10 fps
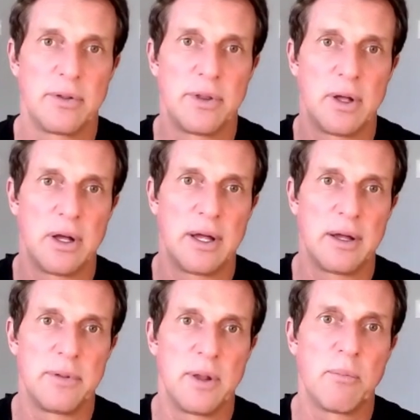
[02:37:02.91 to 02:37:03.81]
the
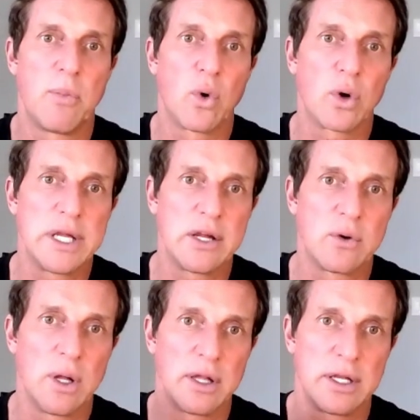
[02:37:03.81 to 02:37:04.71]
the morning
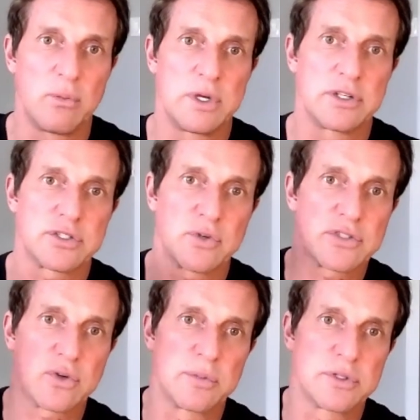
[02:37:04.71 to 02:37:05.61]
quality when your stress
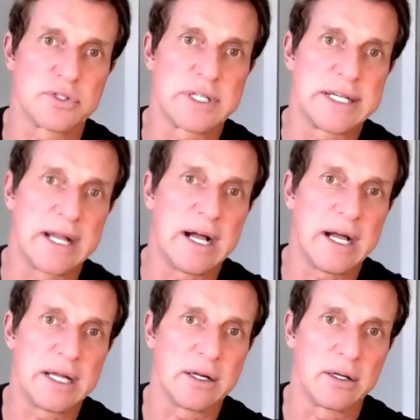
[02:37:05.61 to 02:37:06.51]
hormones are getting
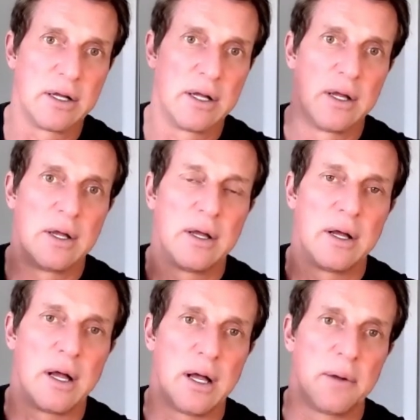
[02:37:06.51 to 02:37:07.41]
higher
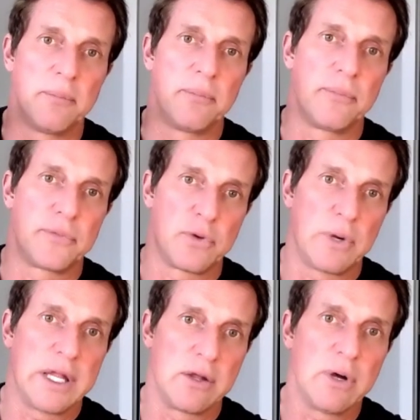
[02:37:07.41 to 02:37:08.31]
um, to
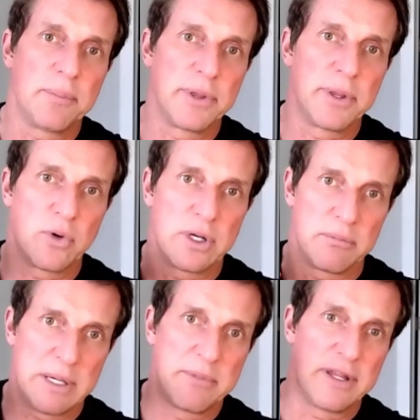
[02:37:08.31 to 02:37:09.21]
wake you up in the morning,
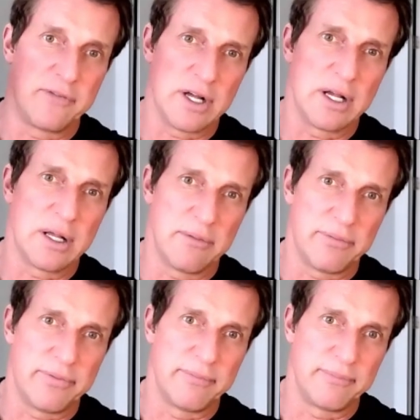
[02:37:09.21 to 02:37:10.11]
maybe they've gone up,
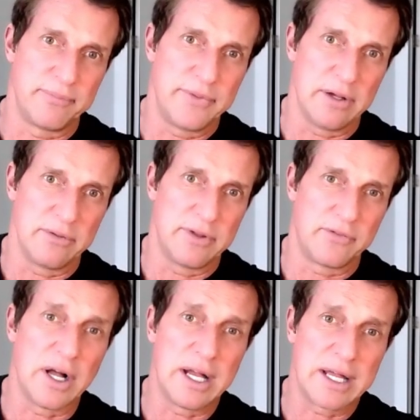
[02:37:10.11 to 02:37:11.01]
you know, they've
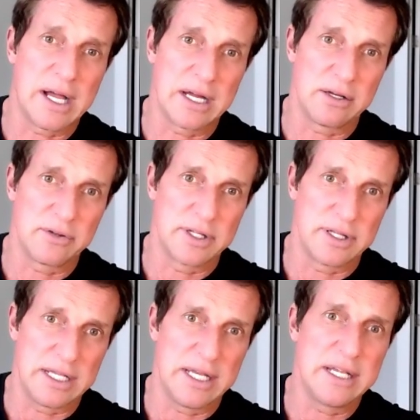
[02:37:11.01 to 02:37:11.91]
gone higher than
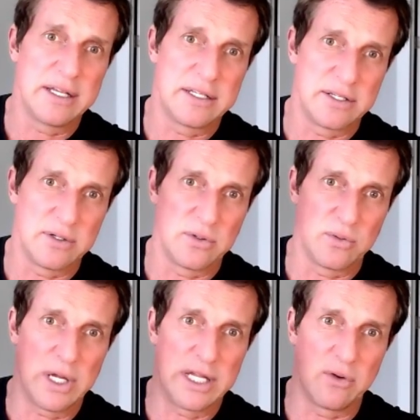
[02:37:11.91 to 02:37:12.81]
they needed to to
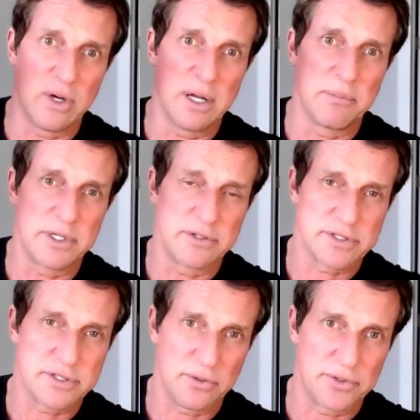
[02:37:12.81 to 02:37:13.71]
wake you up, but you're
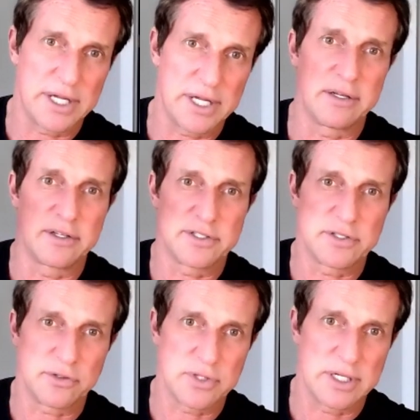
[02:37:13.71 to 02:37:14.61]
still tired and you're
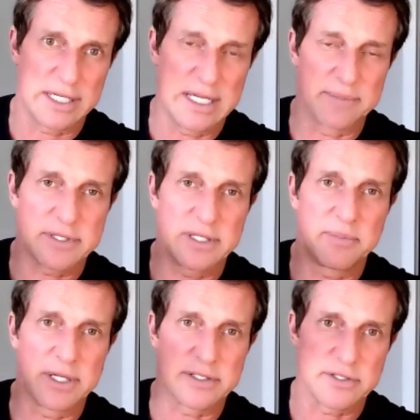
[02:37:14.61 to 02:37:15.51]
still trying to keep
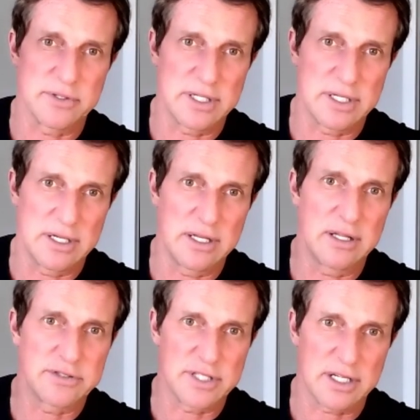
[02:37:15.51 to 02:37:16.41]
sleeping. So then
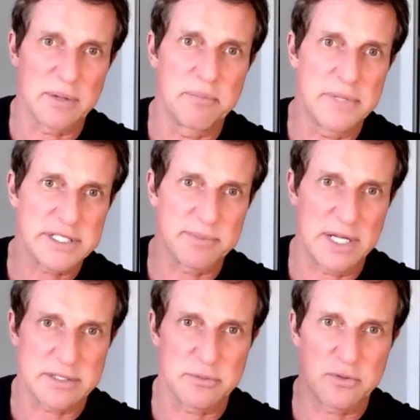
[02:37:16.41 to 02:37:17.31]
there's like a
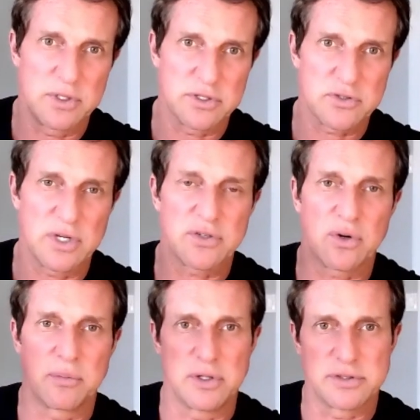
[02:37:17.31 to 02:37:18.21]
mismatch between your stress
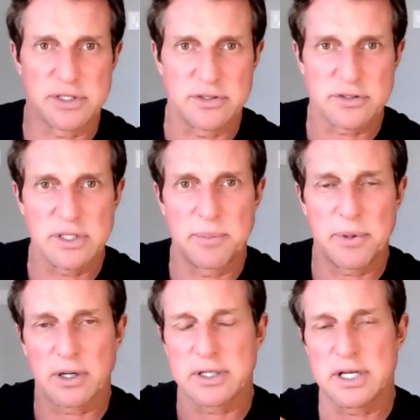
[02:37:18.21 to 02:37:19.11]
hormones and your sleep
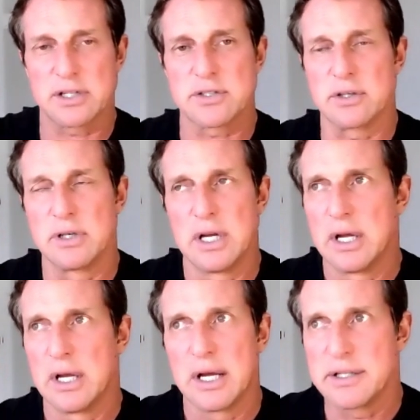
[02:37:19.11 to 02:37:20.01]
architecture,
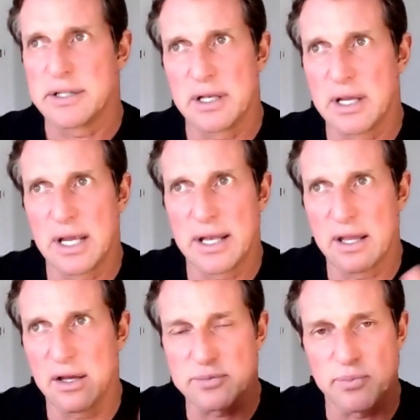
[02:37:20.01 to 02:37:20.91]
and the, and
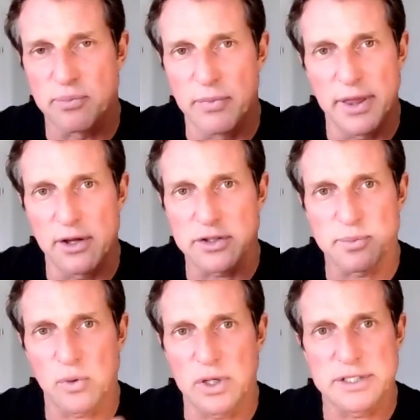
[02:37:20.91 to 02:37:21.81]
those and those
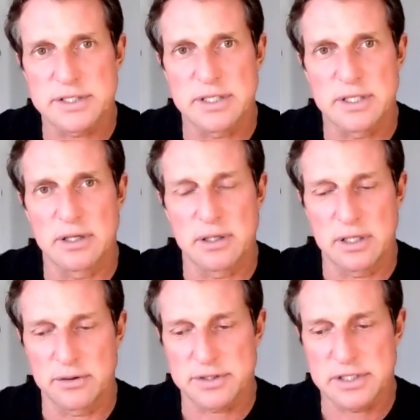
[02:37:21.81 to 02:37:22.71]
points the you
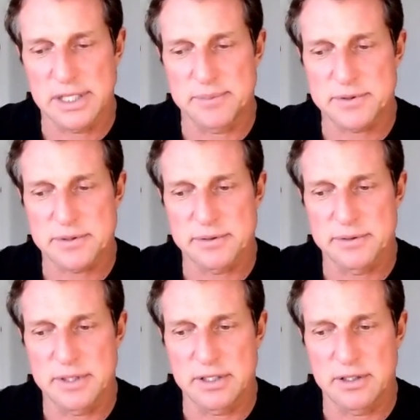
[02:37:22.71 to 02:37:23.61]
know the sleeps
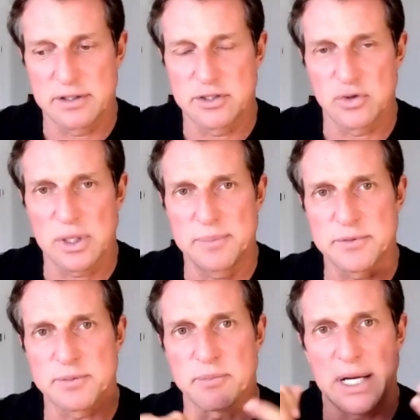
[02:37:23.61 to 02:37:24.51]
the the
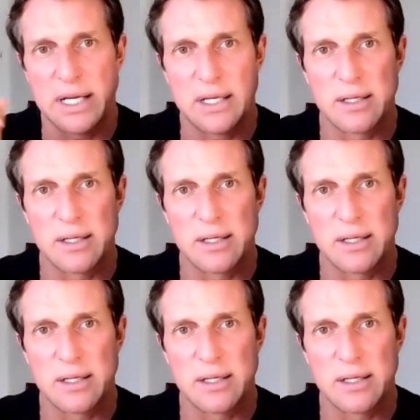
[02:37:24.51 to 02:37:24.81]
dreams might